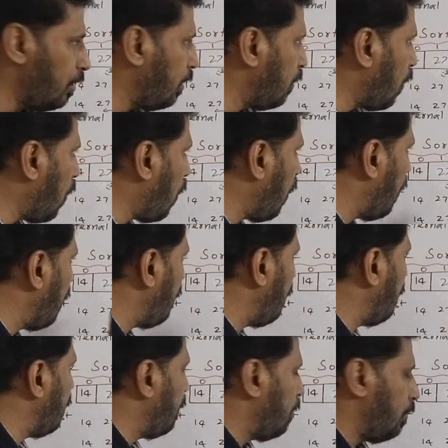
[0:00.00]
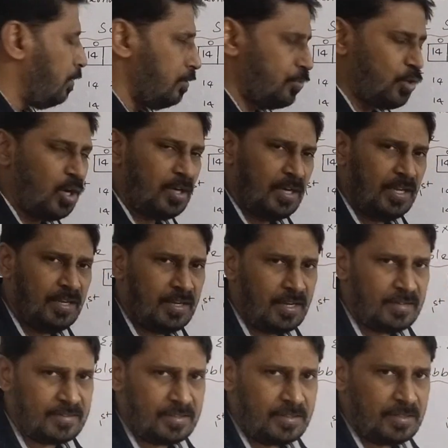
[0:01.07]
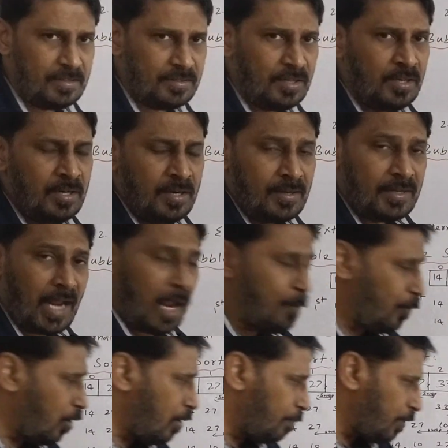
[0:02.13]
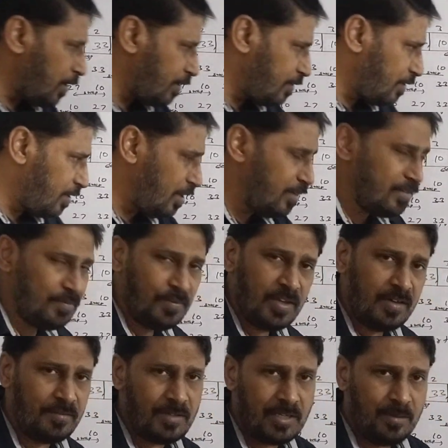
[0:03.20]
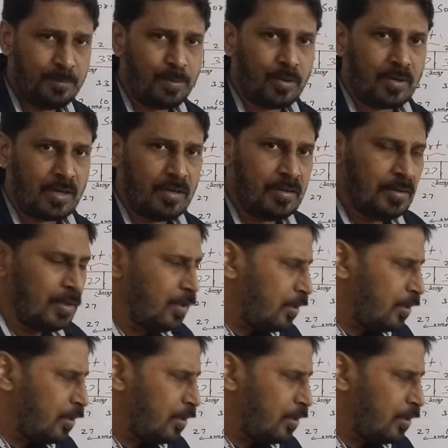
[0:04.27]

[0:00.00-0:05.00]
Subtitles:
In all sorting cases, time complexity is very important.